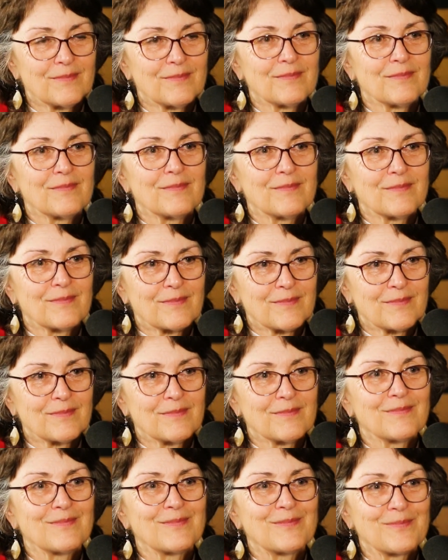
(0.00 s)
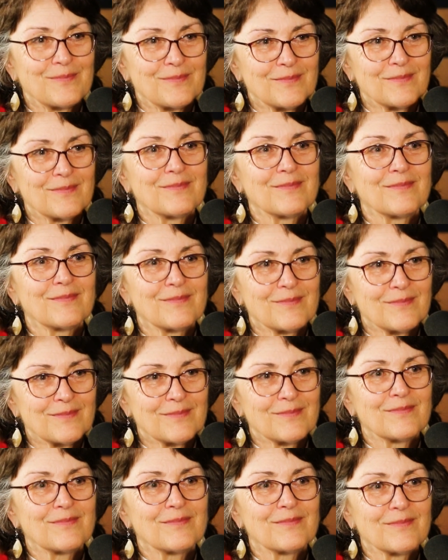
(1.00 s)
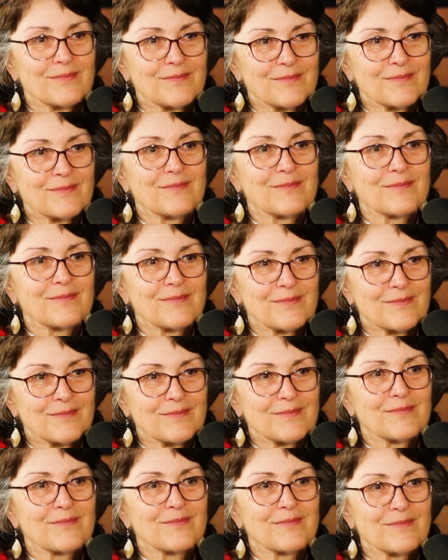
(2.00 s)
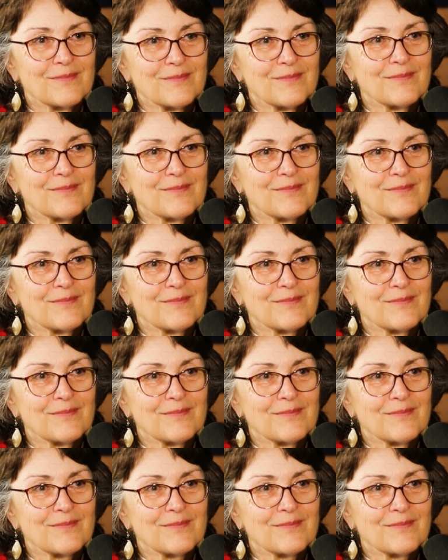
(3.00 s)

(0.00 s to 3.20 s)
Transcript: Gayle Hutchinson, and the time that she's shared with us